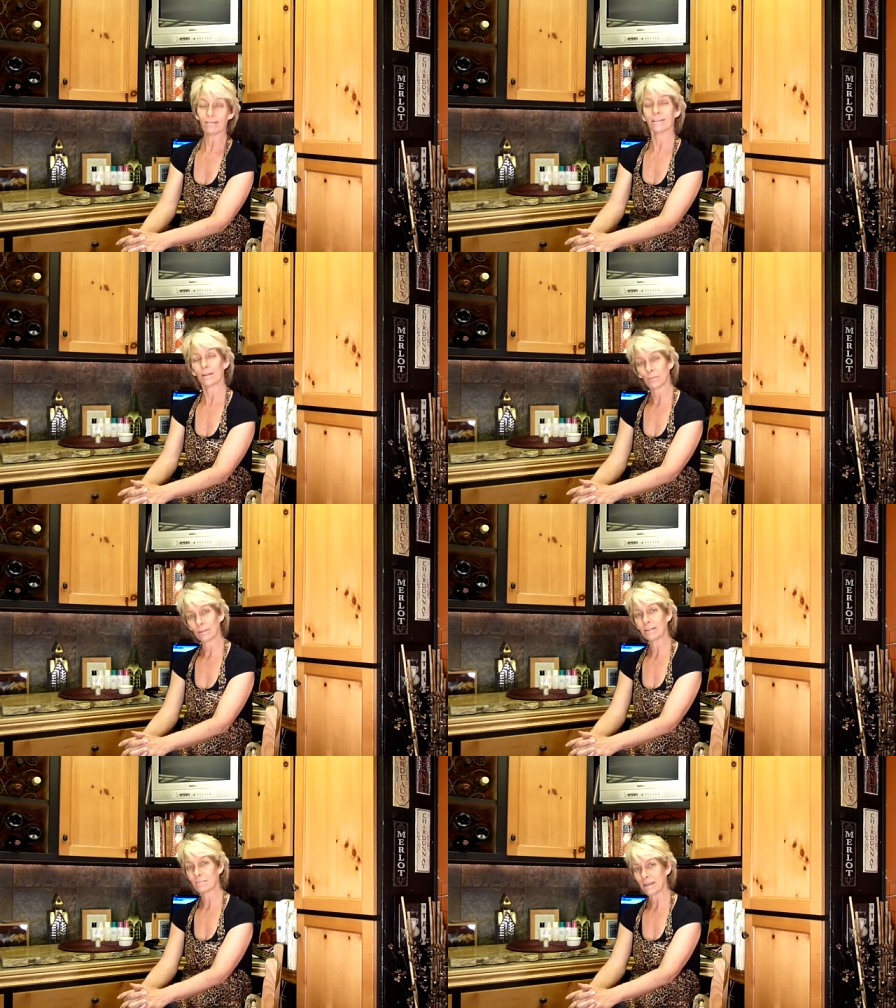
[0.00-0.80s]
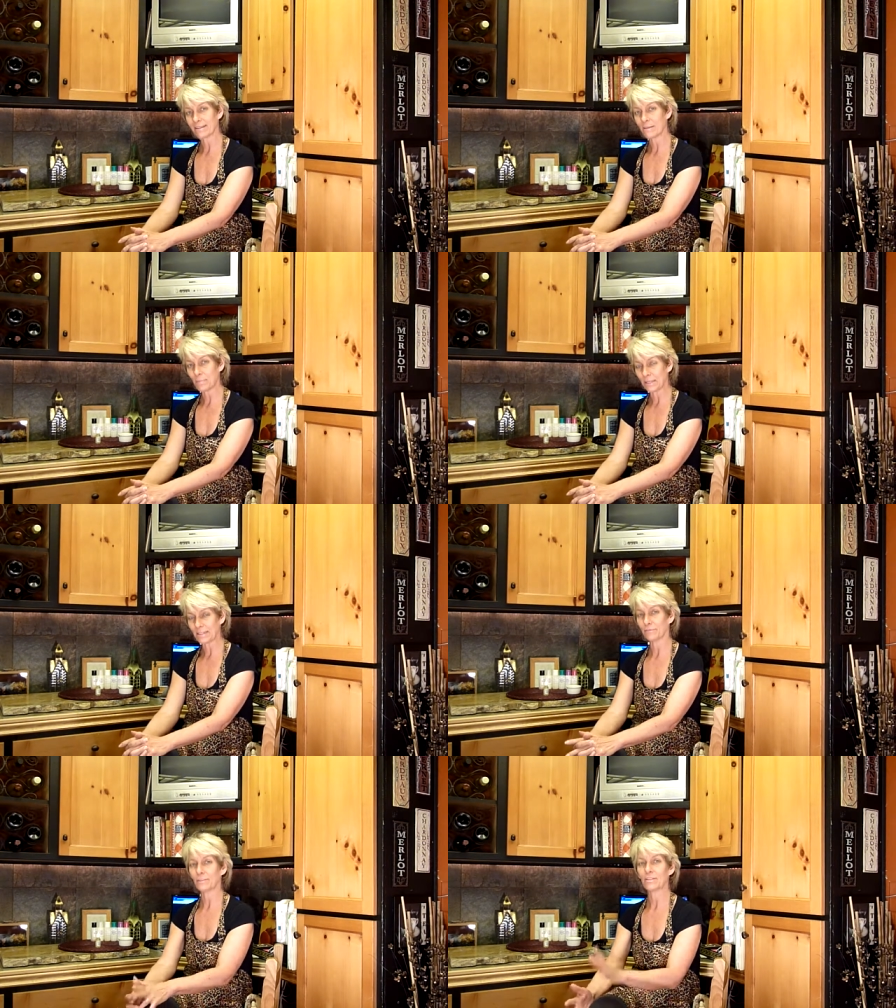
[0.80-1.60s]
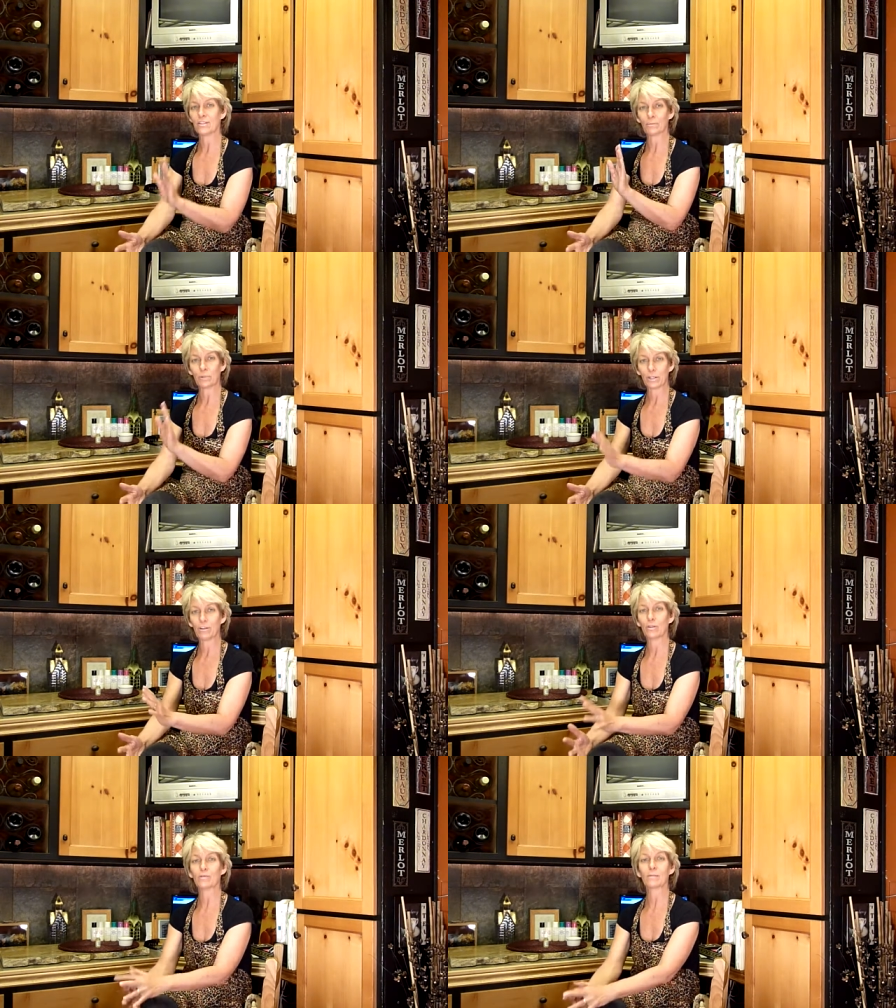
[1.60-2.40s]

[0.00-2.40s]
it really makes a big difference when you use